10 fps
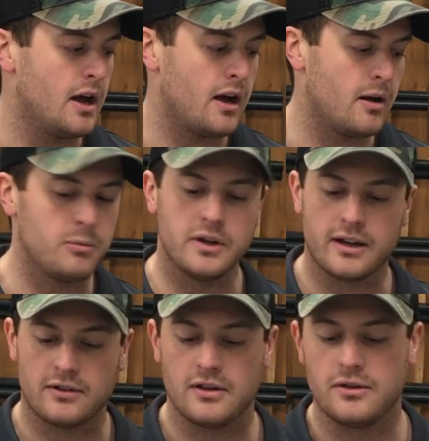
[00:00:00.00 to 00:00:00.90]
But
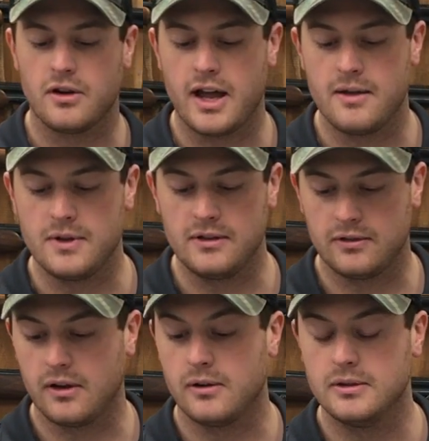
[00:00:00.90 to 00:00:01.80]
like I said, they're heavy,
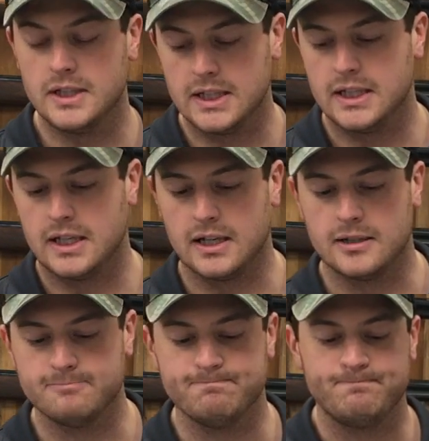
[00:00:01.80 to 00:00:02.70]
so
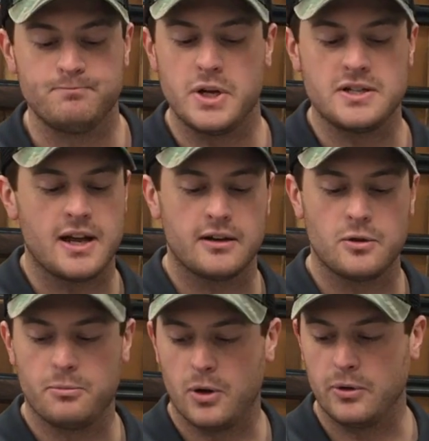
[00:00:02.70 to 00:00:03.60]
big
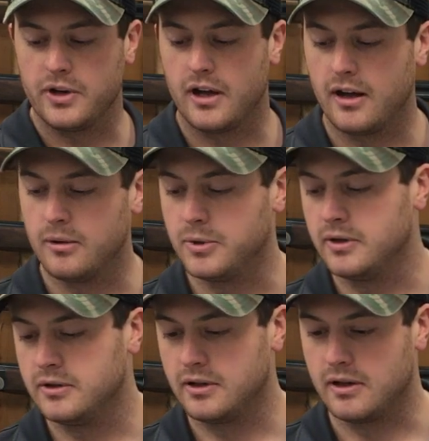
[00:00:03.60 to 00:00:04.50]
tactical bolt knob,
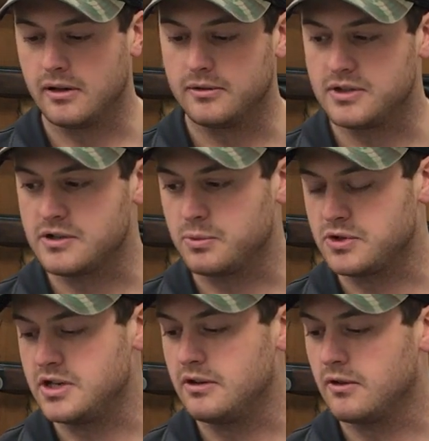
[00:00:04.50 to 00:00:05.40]
adjustable
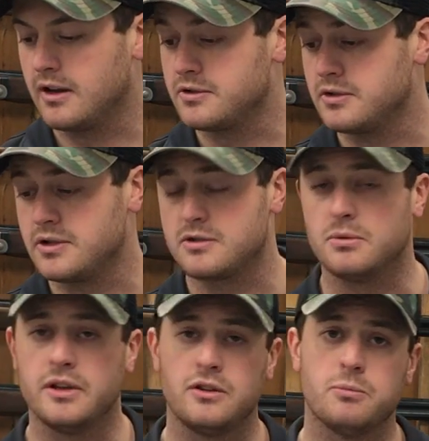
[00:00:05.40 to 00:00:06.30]
cheek riser,
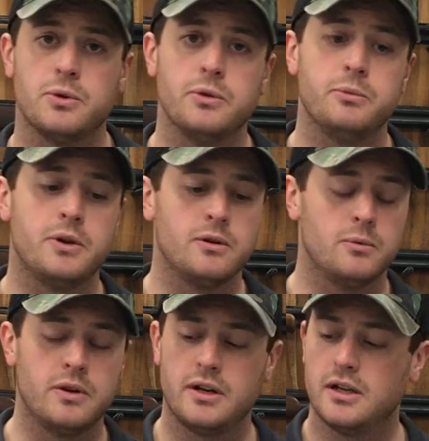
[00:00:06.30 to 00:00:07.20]
adjustable length of pull depending
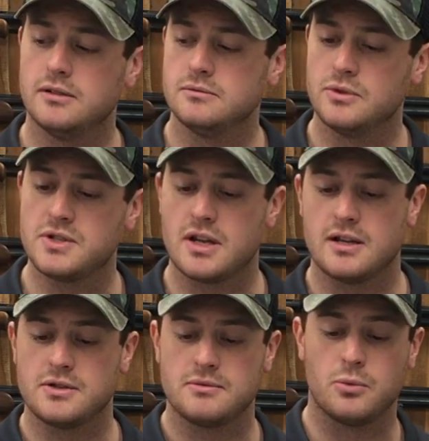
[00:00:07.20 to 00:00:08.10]
on what
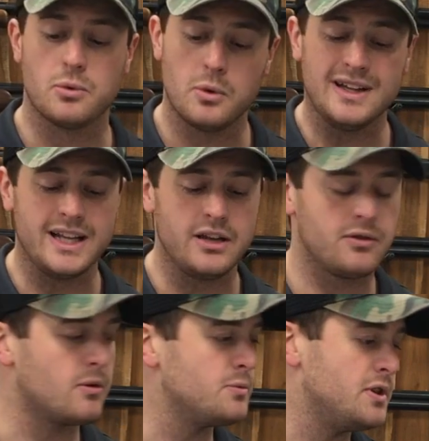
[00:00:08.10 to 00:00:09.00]
size or what length
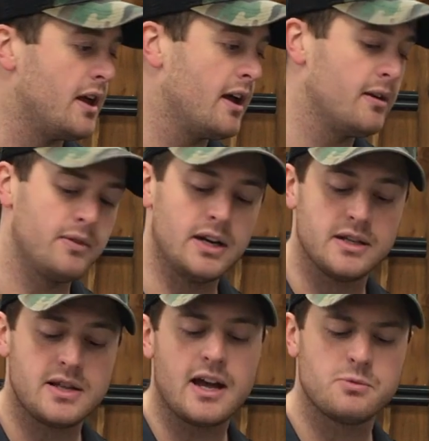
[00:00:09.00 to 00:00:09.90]
arms you have, and a
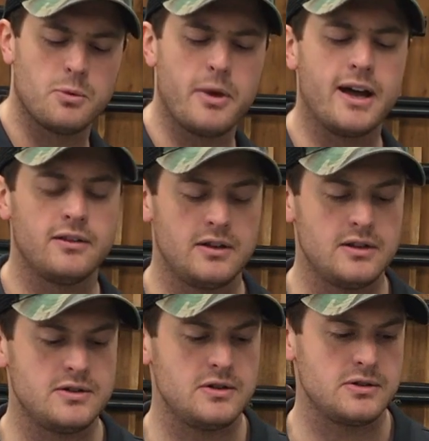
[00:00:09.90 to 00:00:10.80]
detachable
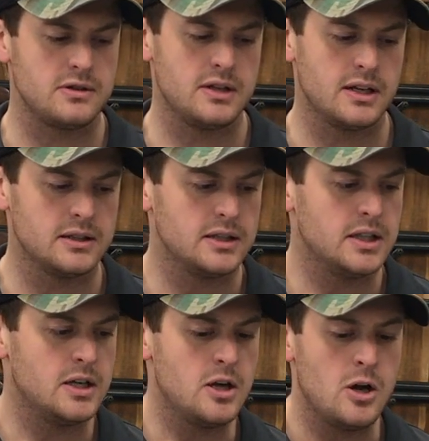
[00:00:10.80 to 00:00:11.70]
magazine is usually
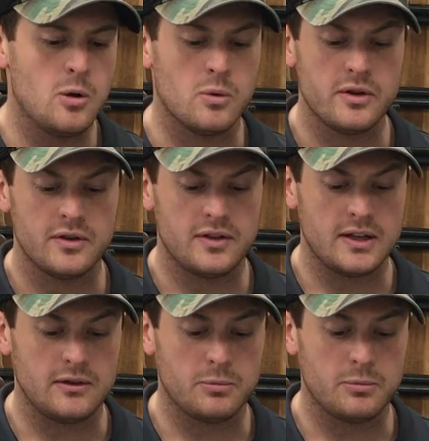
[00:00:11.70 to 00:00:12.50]
one of the things.